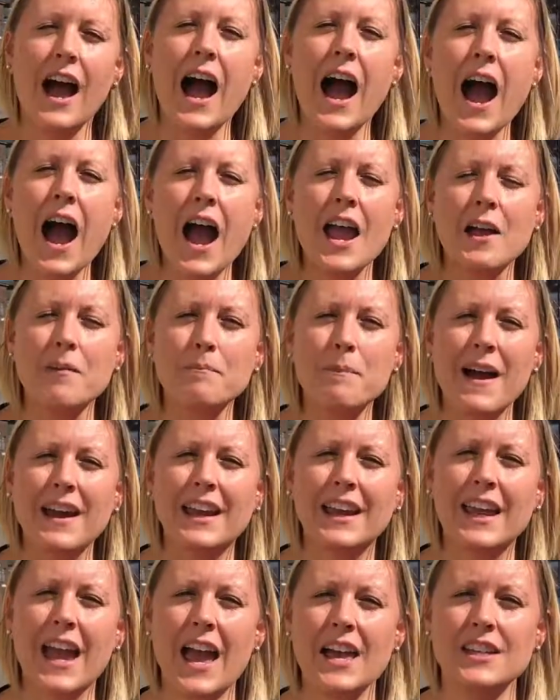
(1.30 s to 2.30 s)
Hi, I'm
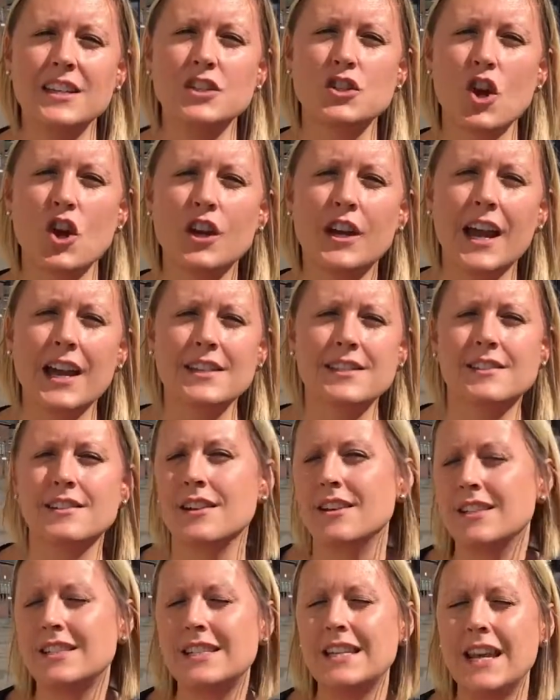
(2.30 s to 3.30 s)
back again in
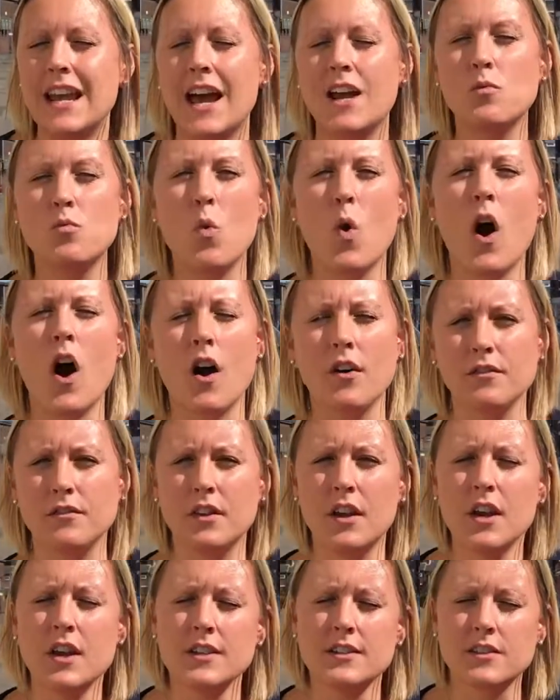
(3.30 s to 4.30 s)
Doncaster,
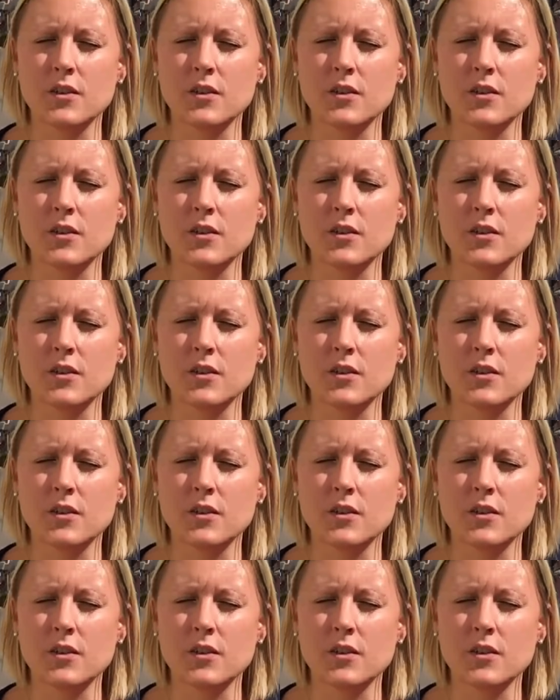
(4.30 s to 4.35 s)
DN1.